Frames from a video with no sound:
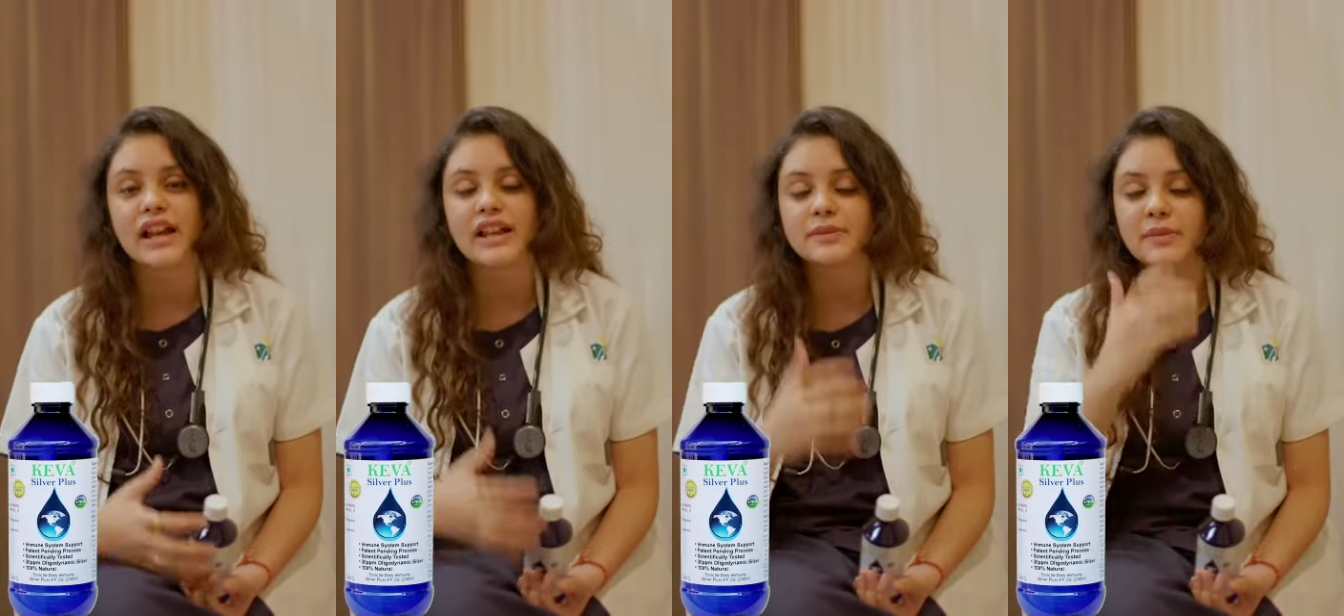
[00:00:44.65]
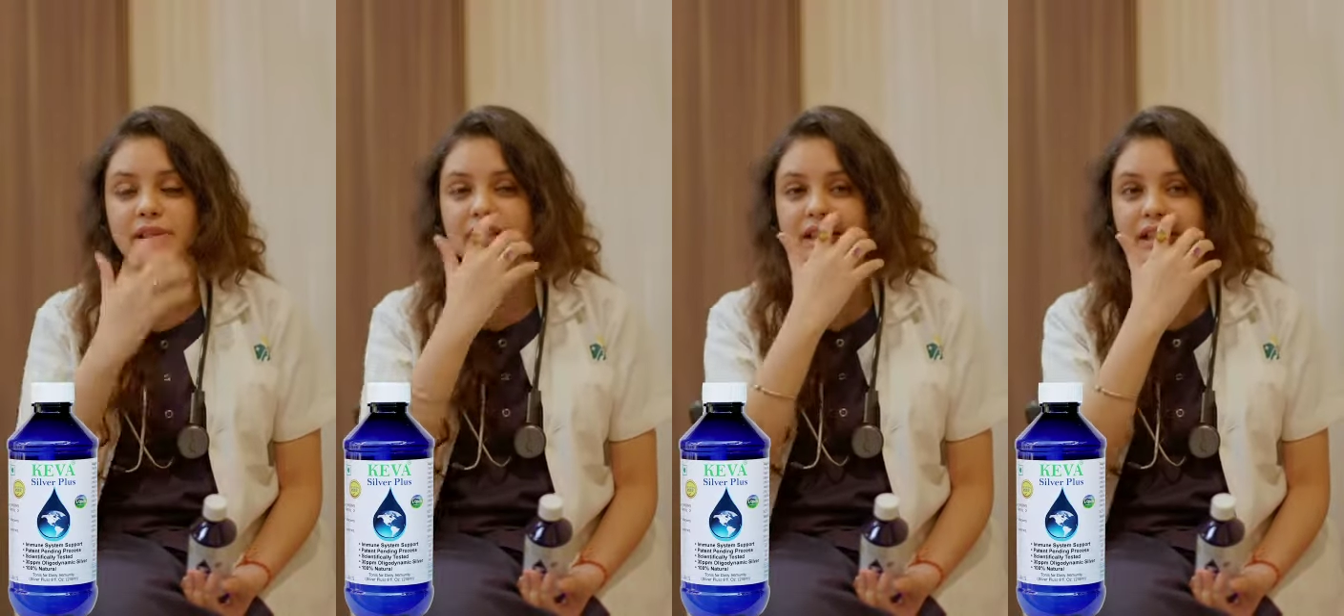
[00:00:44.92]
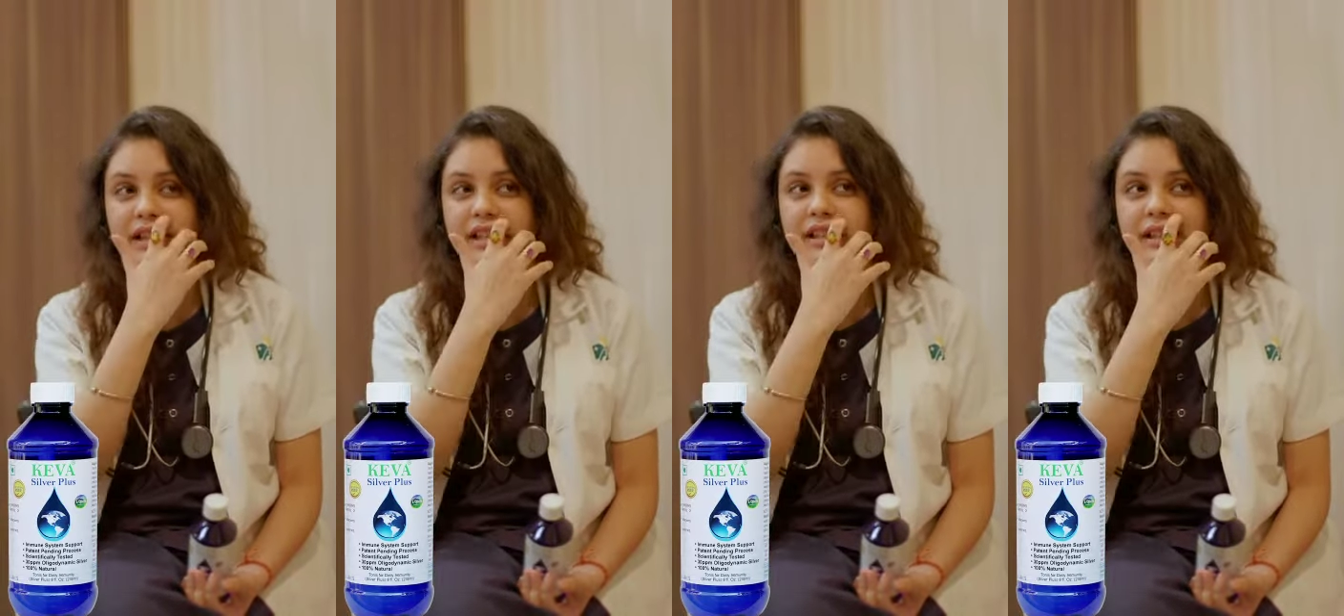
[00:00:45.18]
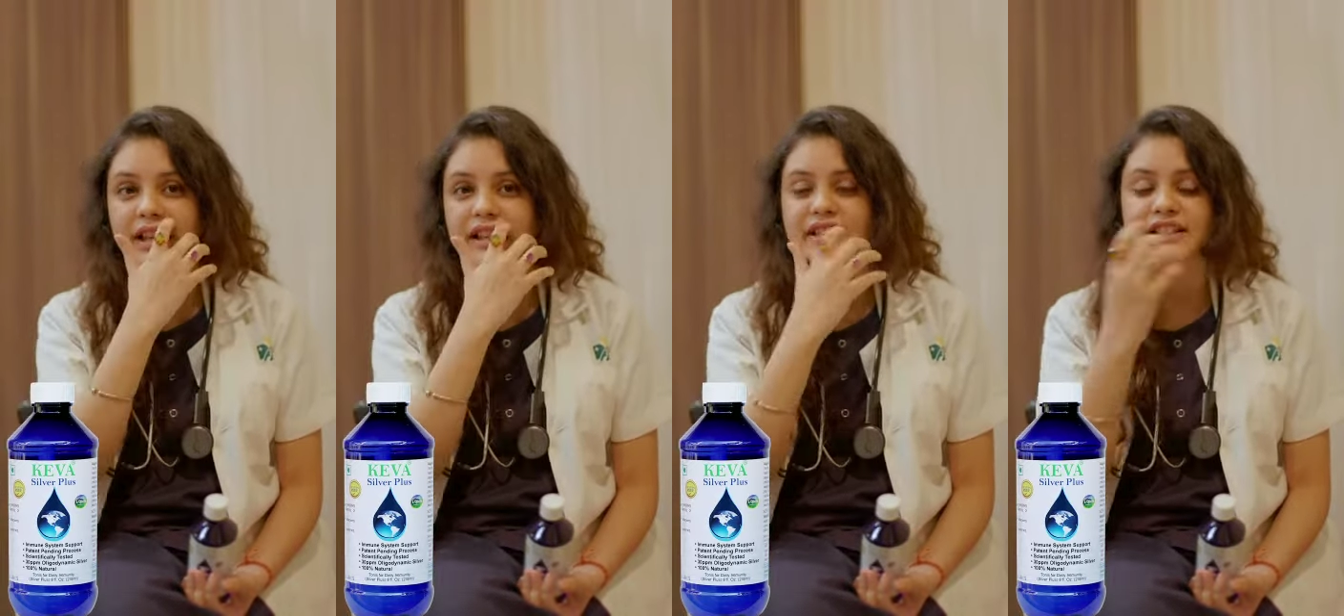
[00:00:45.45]
Is basically
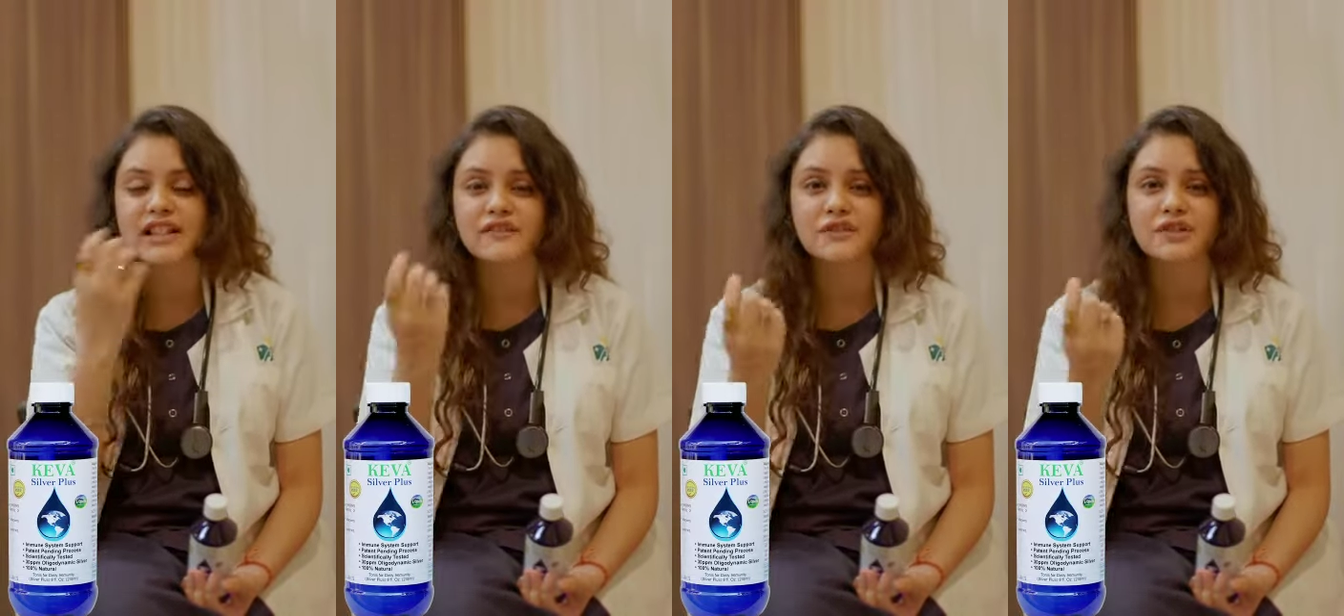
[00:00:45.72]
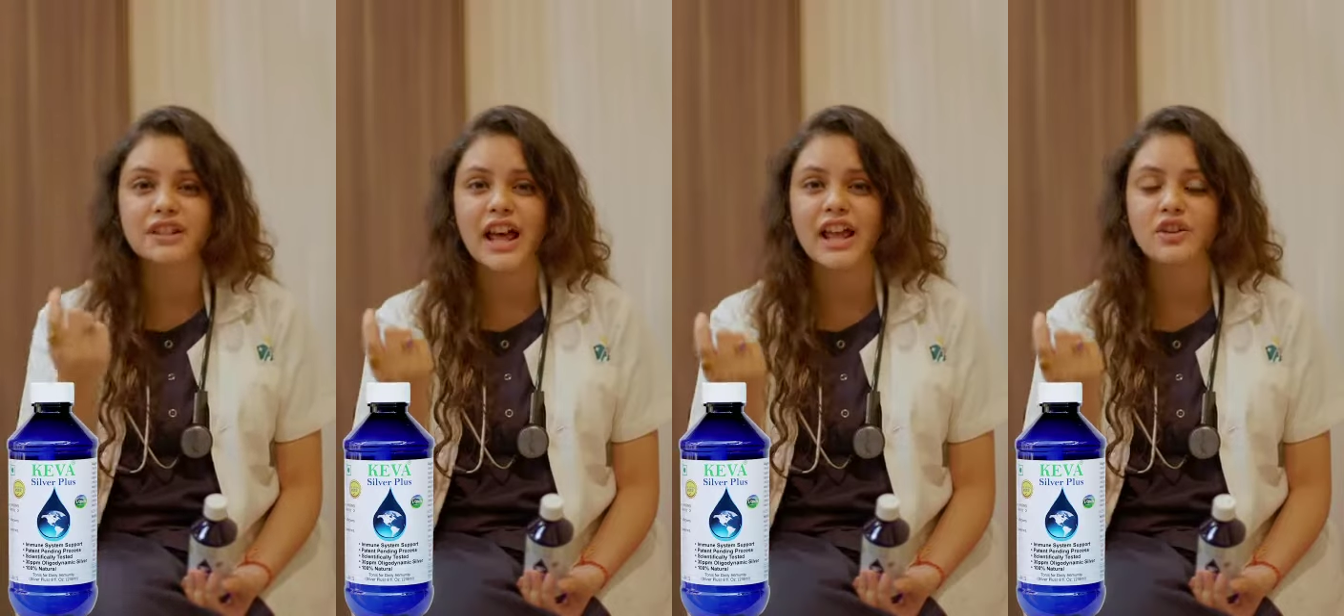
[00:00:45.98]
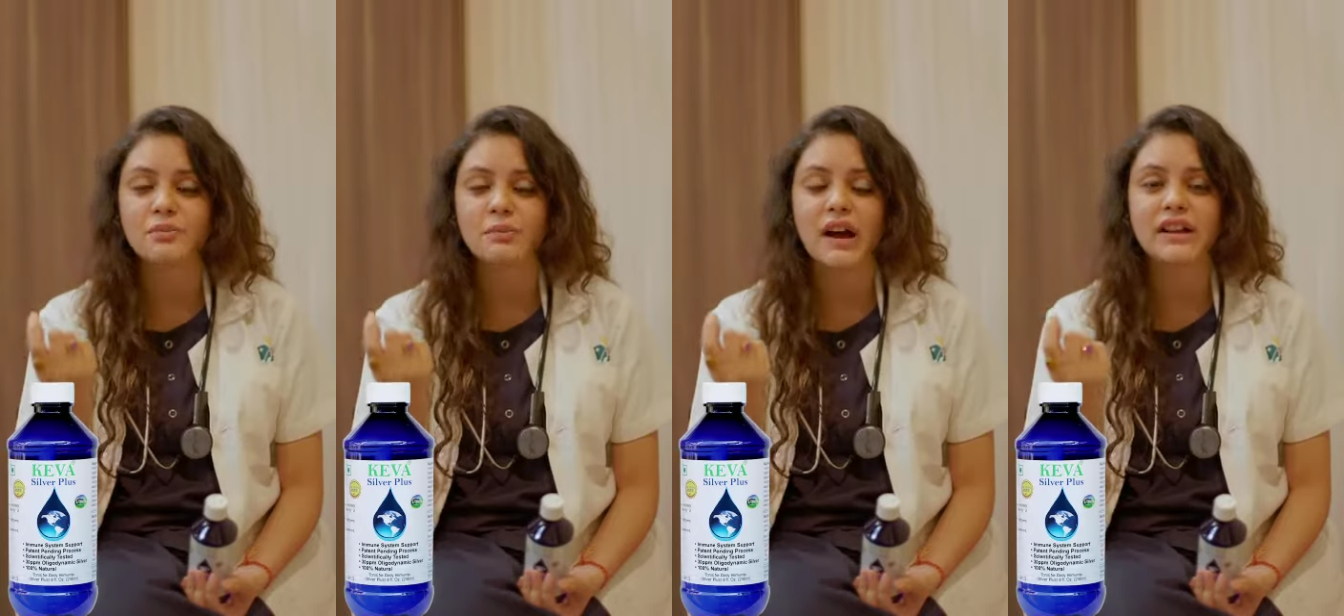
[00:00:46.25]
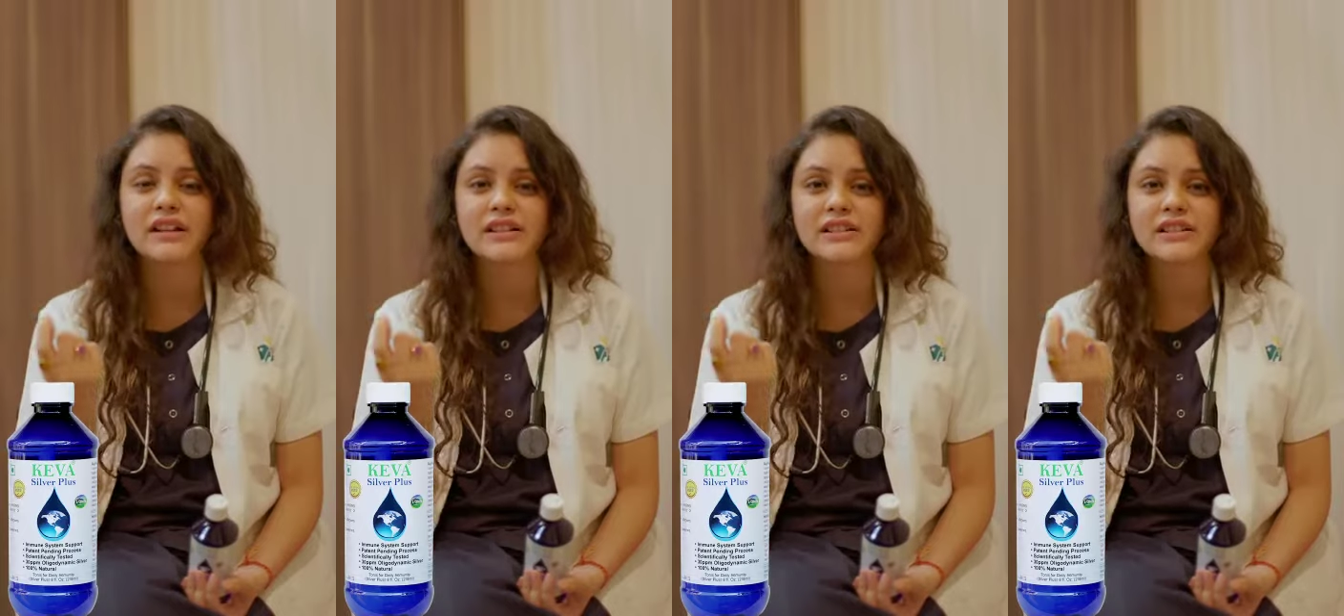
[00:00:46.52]
there's silver
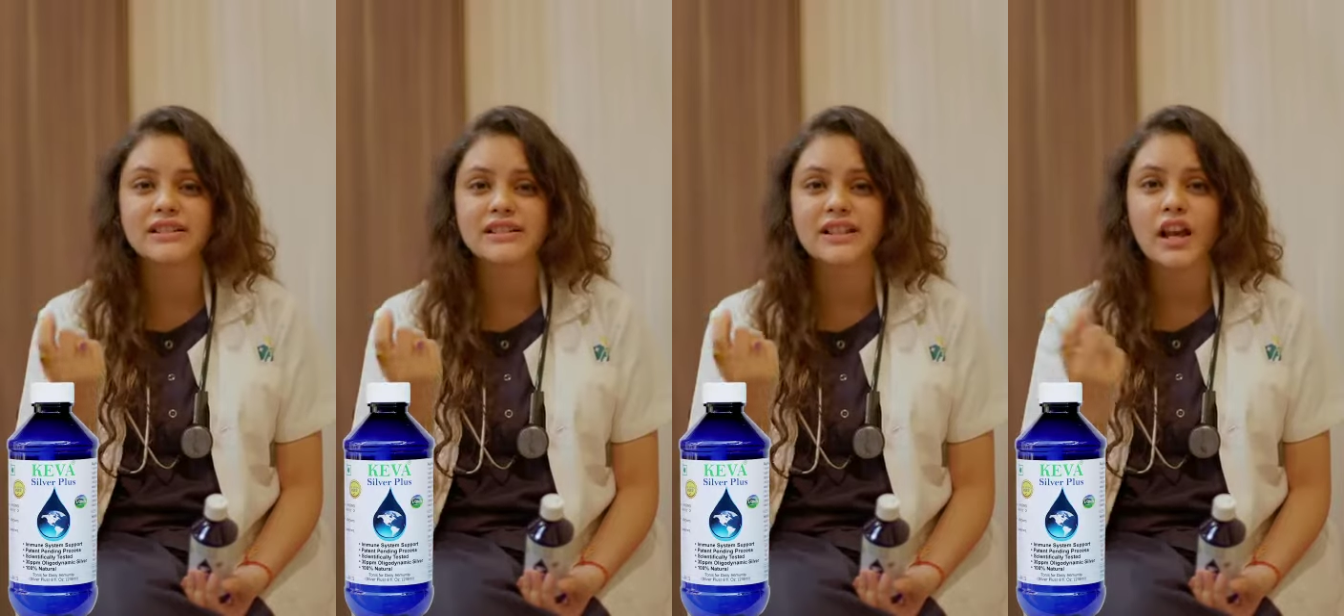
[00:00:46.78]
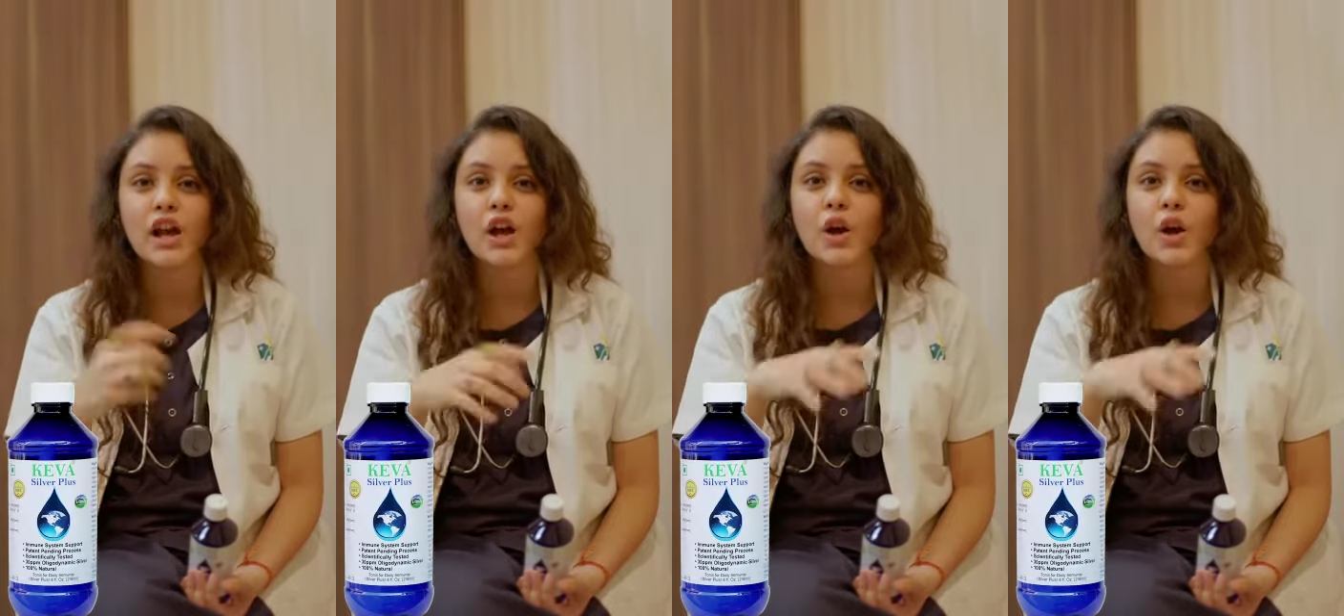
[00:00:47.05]
nanoparticles,